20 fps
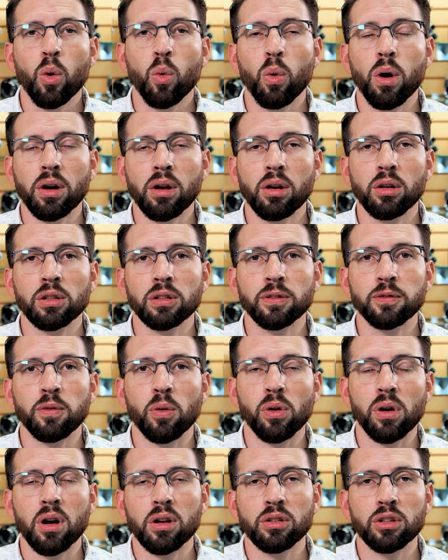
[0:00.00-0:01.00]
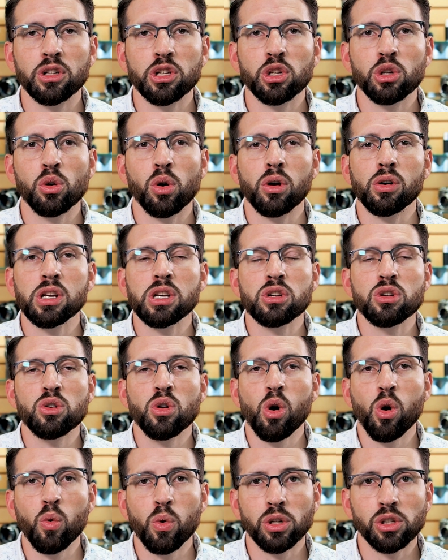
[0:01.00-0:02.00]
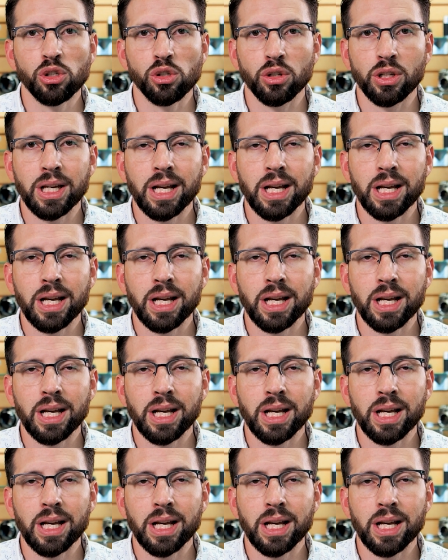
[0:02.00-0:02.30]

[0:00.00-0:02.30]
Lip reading: 100-400, you already know what you're